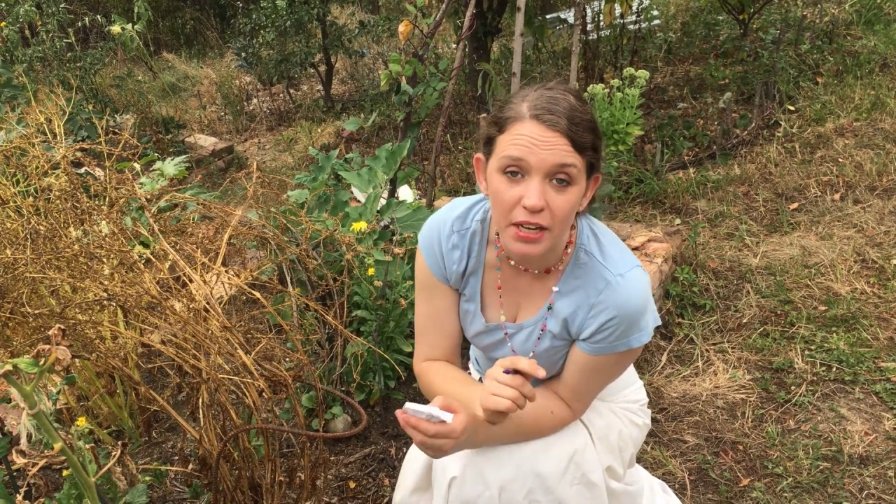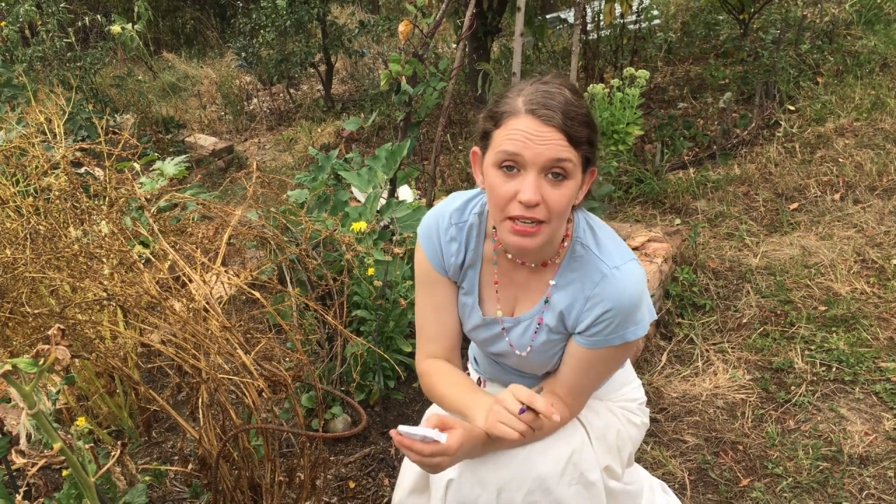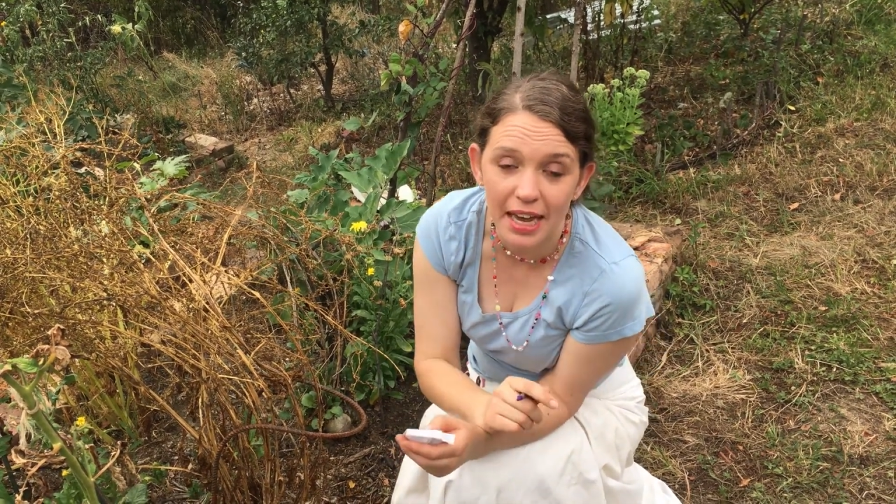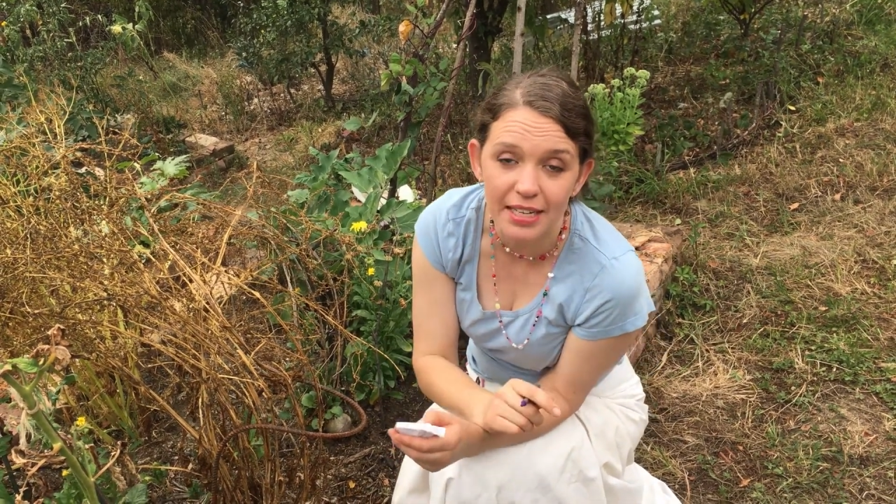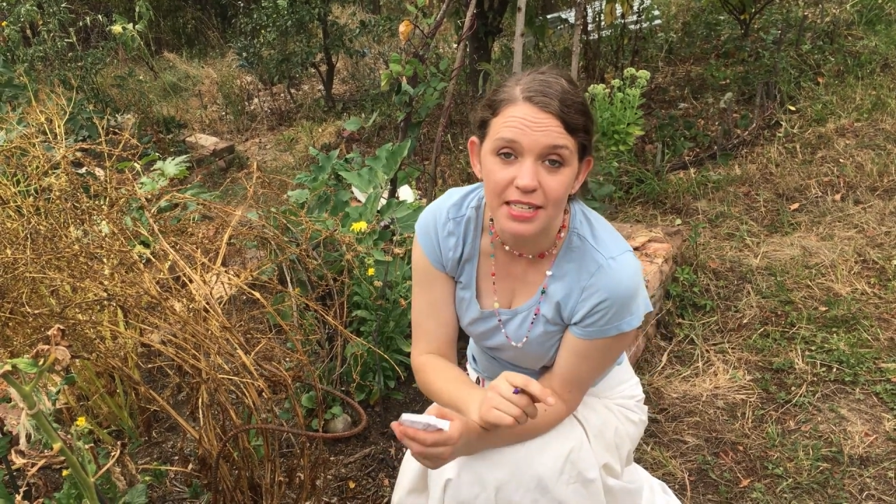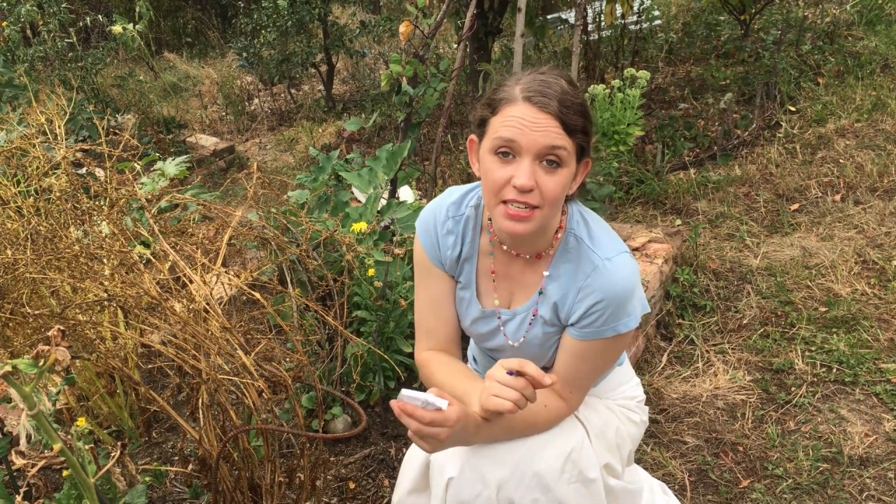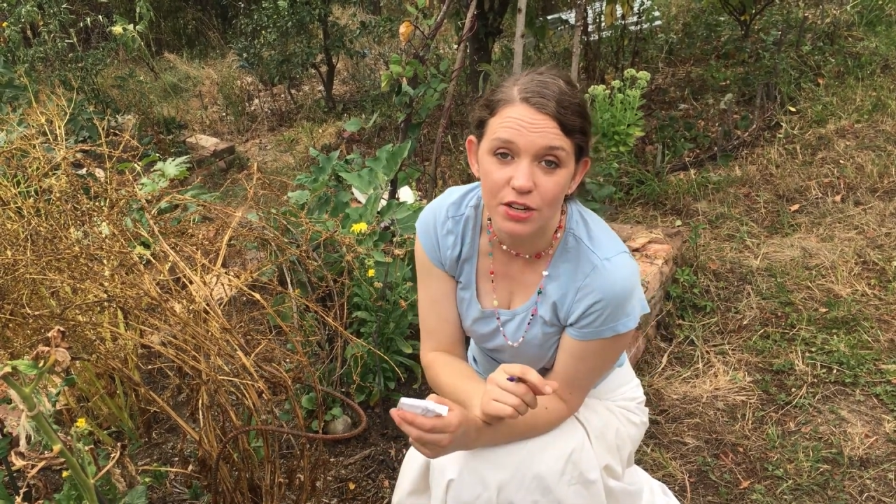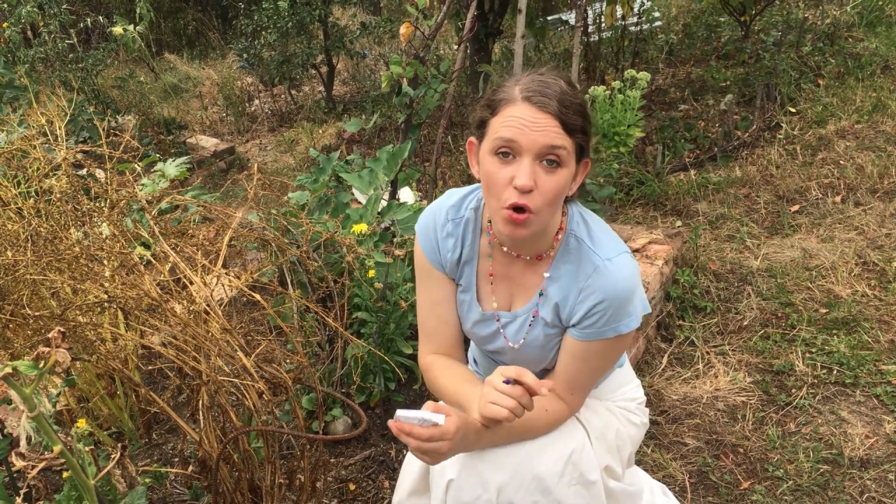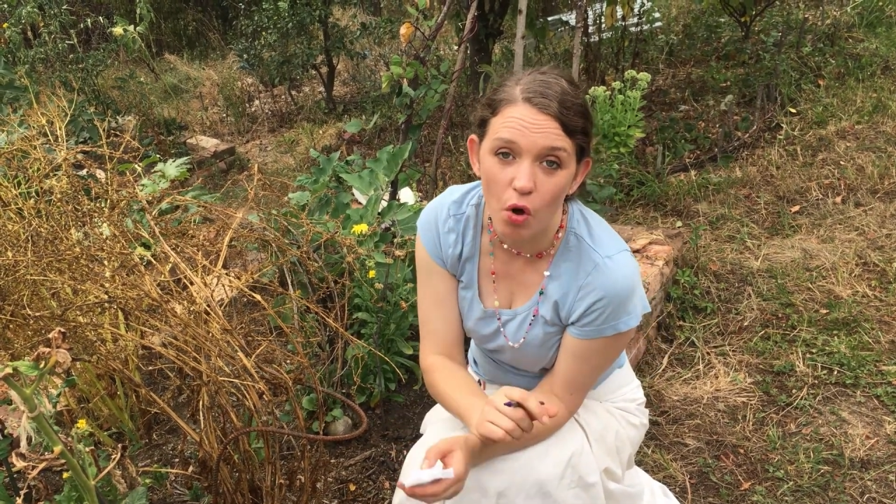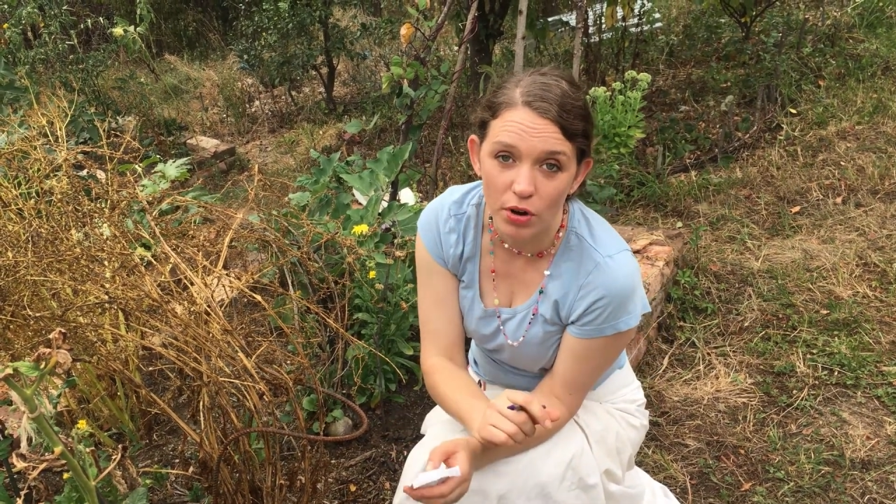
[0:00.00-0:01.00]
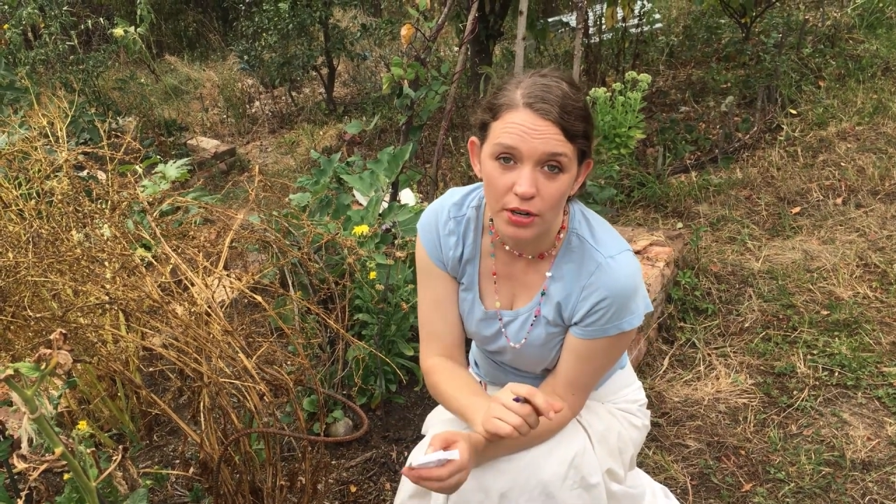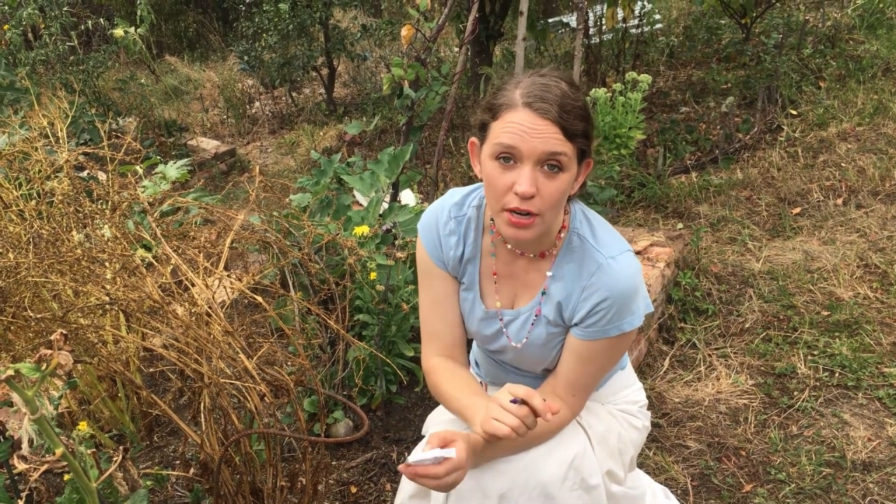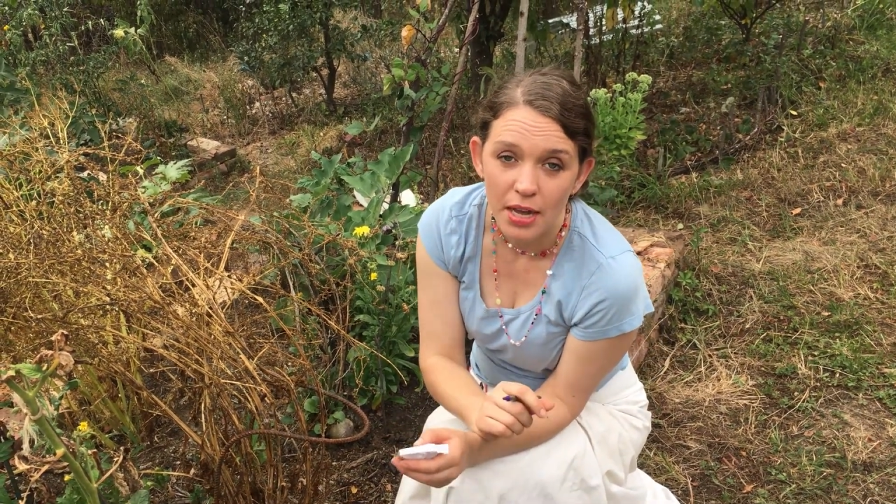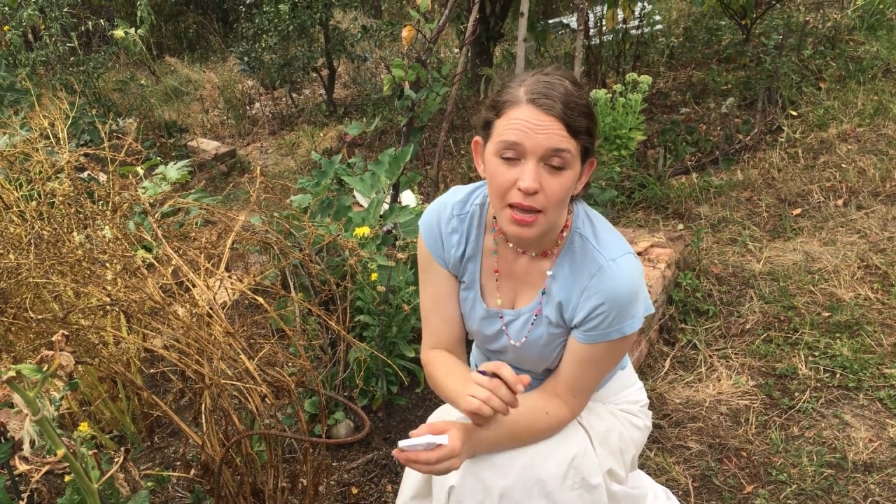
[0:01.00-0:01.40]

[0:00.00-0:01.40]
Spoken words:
collected it on,